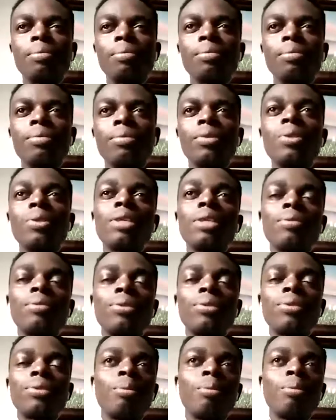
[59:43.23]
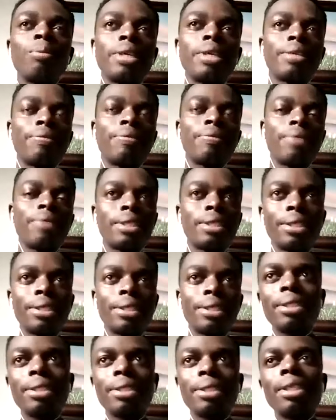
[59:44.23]
Those are two big
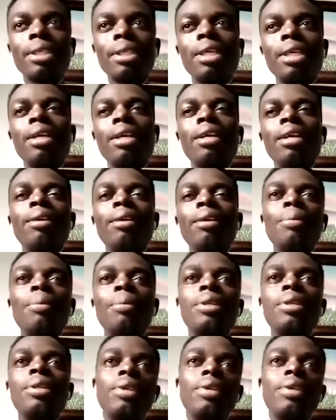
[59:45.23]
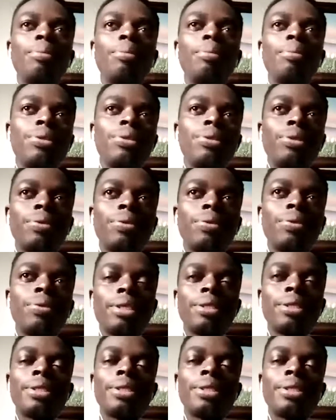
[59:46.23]
advantages. But they were able to do
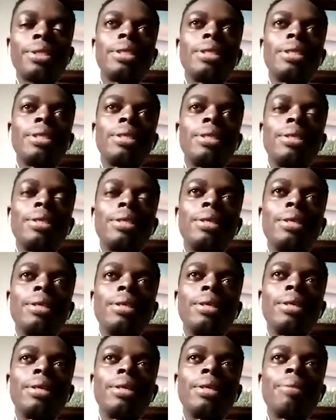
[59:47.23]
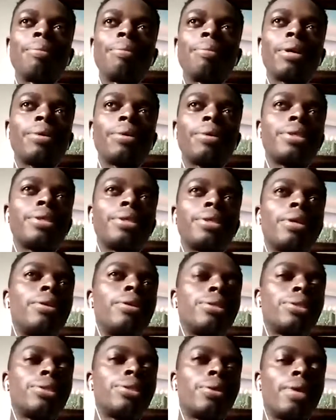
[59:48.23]
this because they
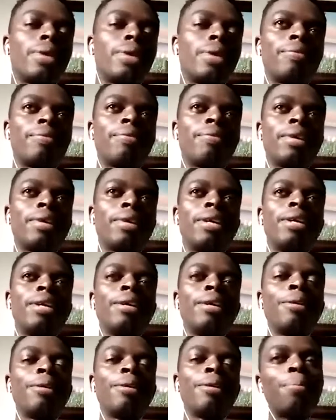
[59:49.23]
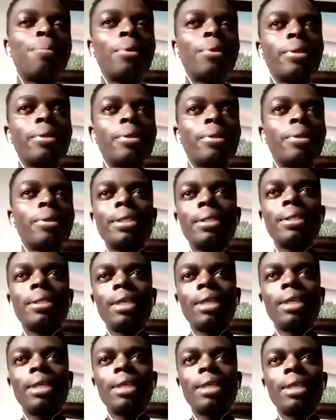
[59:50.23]
also have policies that
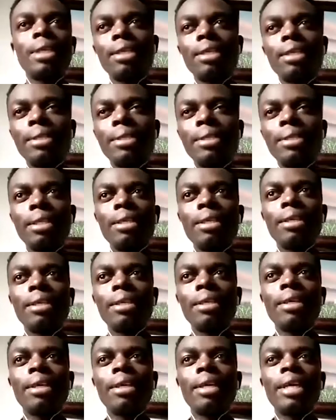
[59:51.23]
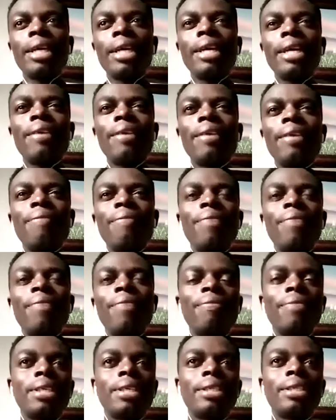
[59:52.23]
guarantee a very,
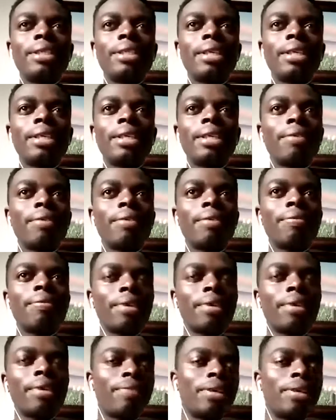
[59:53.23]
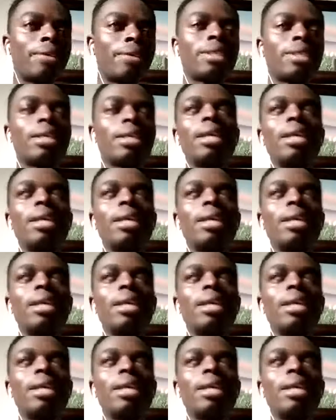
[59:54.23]
very safe environment.